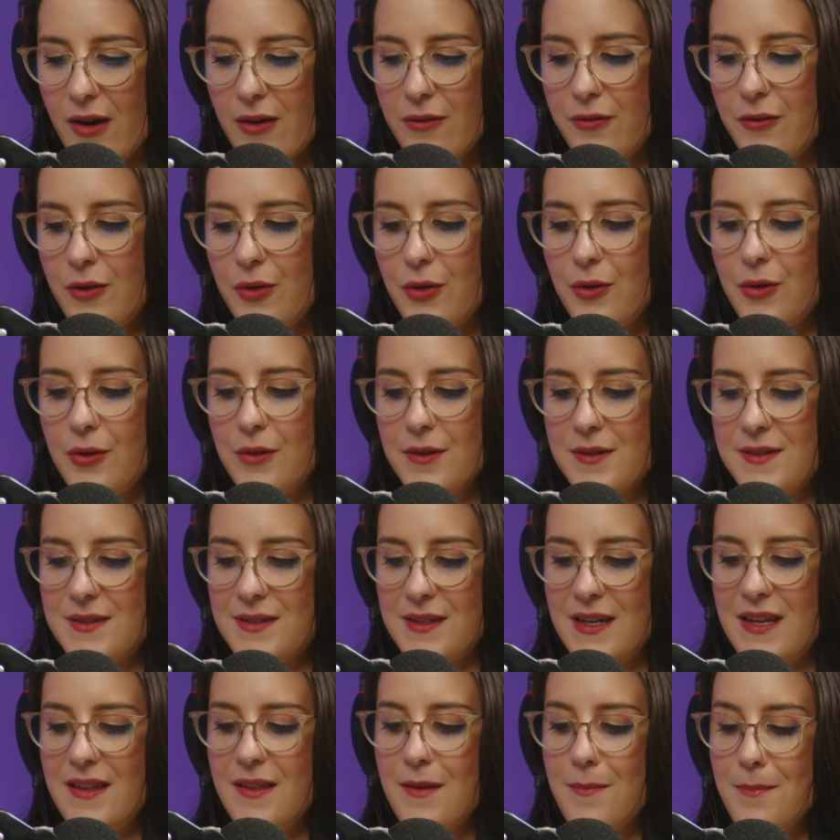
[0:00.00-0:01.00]
are, of course,
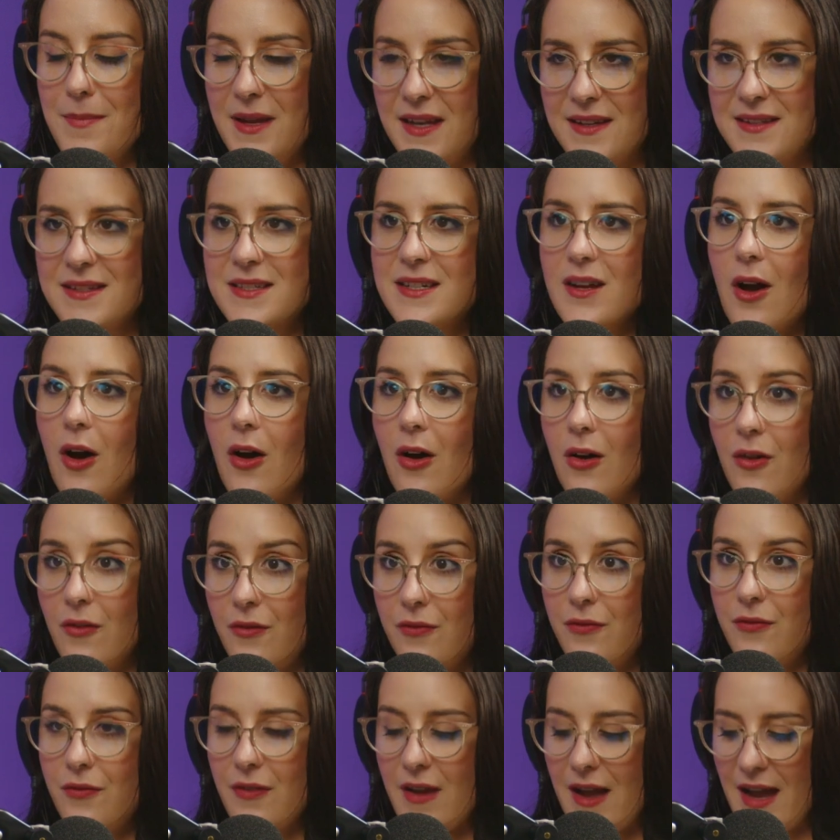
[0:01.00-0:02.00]
in the midst
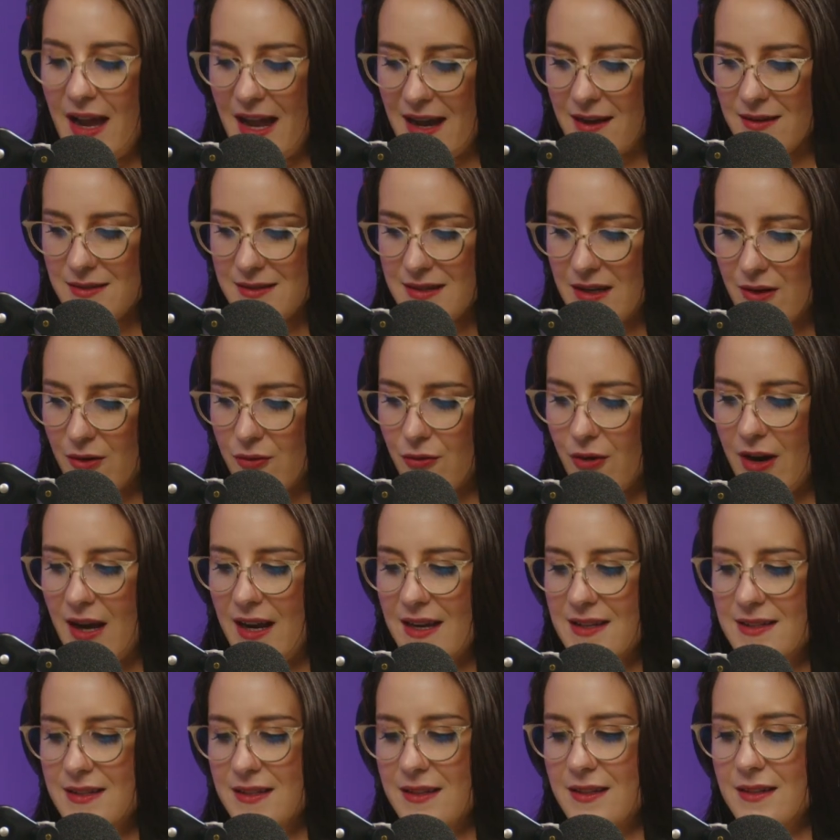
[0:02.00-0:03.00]
of a housing
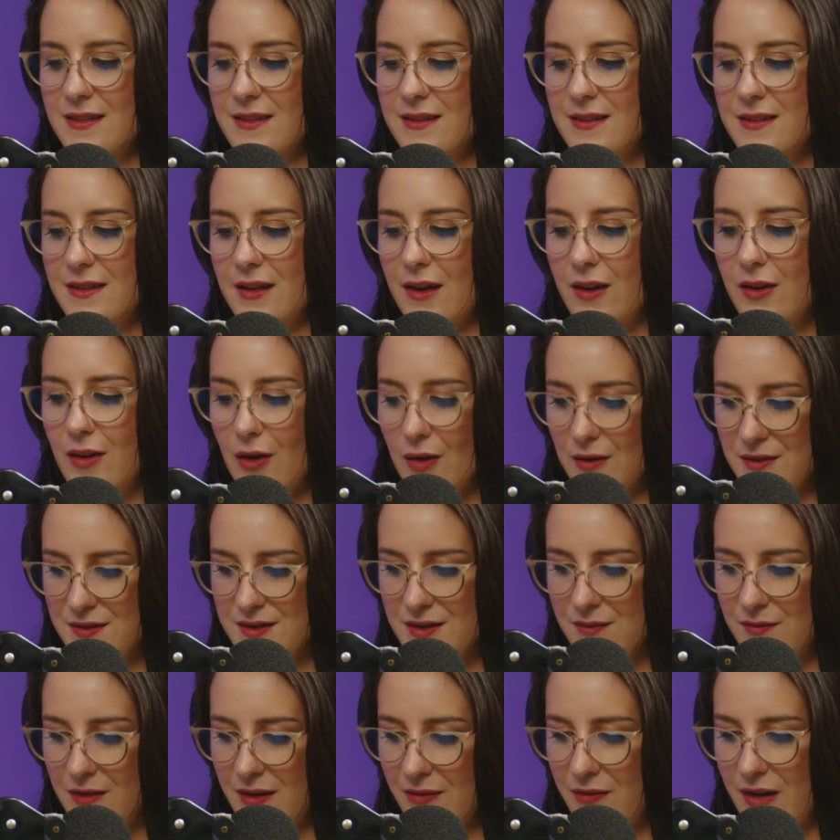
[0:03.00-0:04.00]
crisis, a
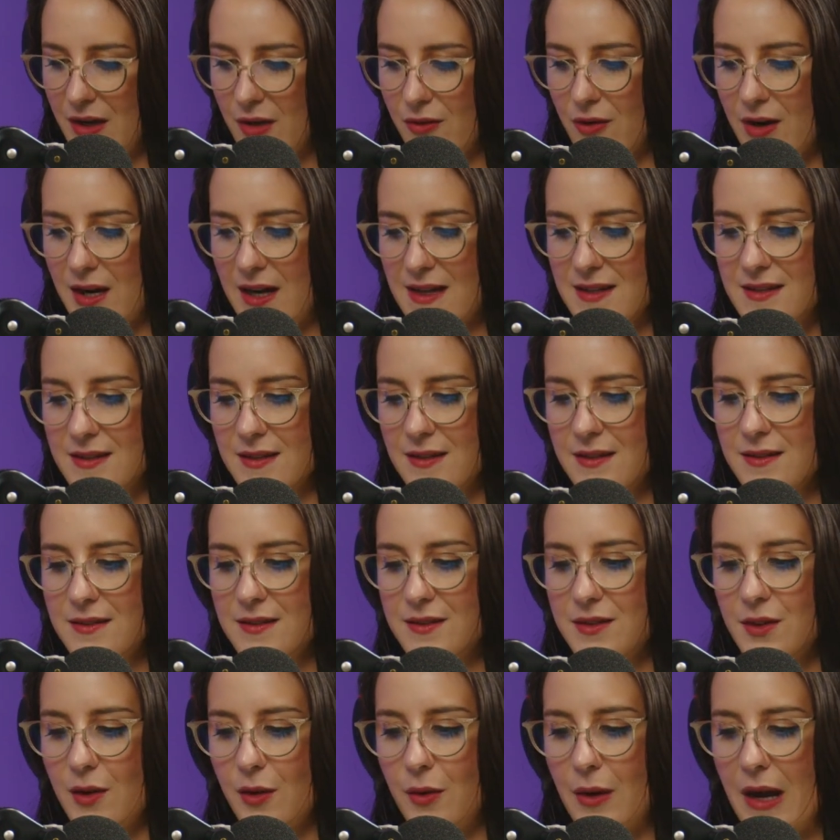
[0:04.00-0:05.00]
cost of living crisis.
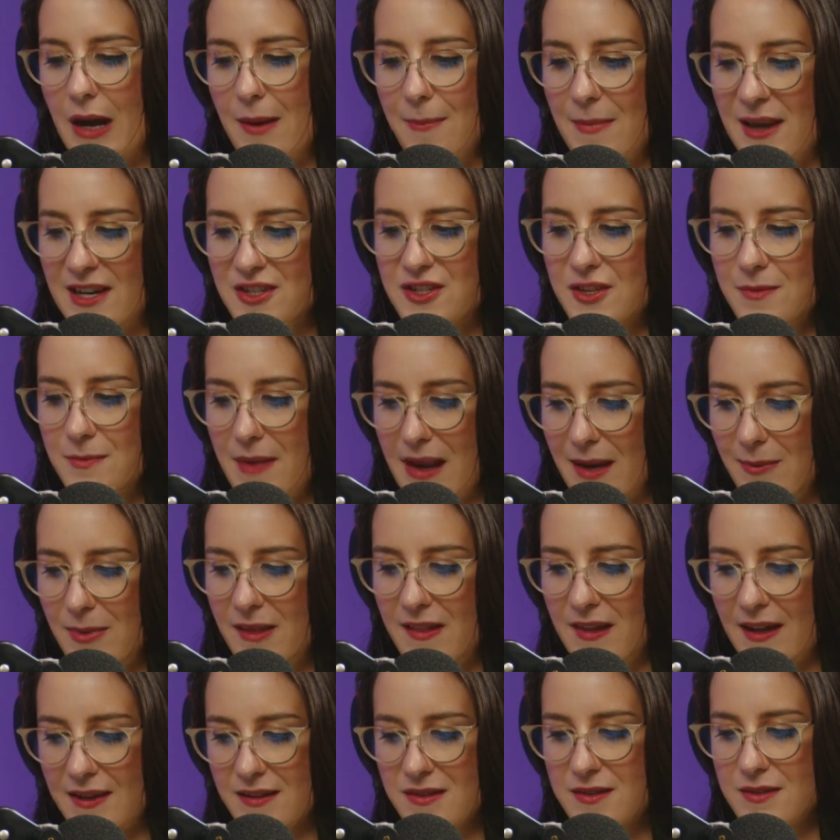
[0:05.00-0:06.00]
So I imagine maybe
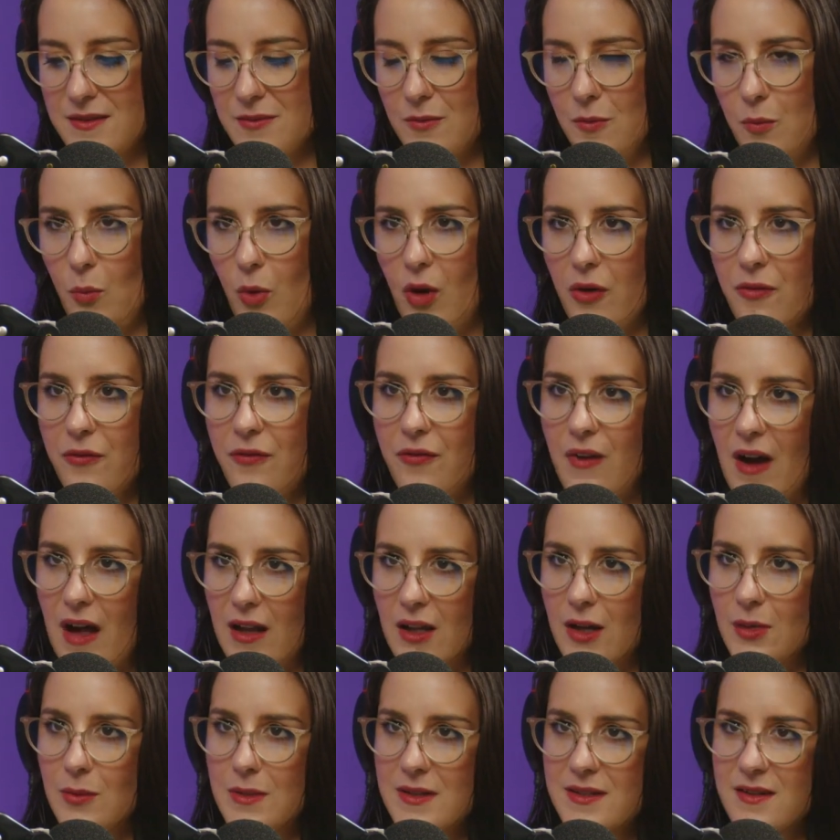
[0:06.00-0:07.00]
that's what
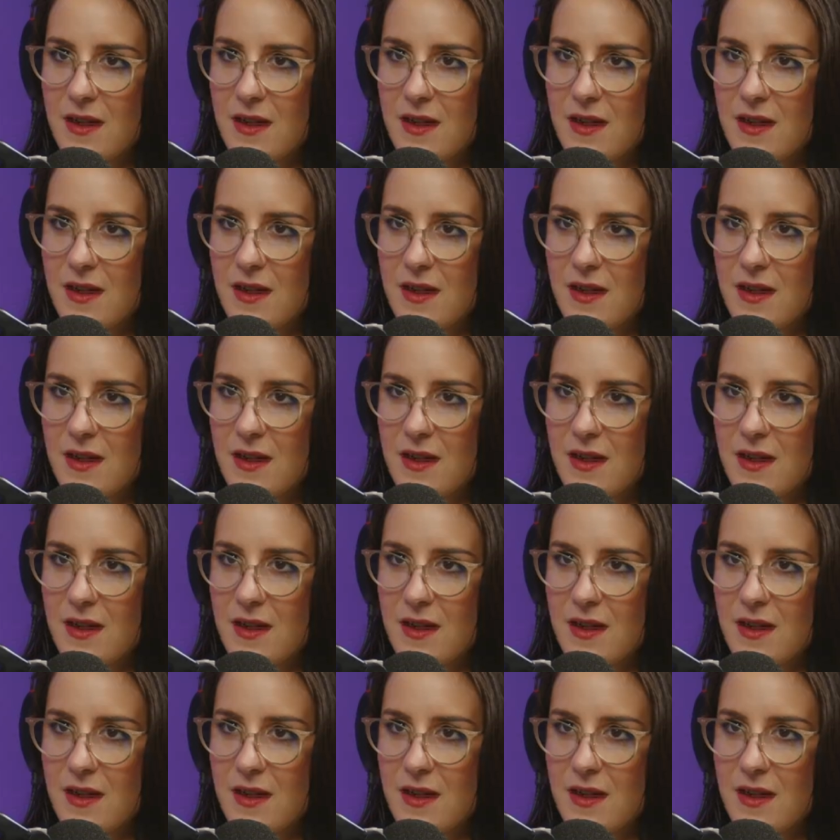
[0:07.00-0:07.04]
Farlow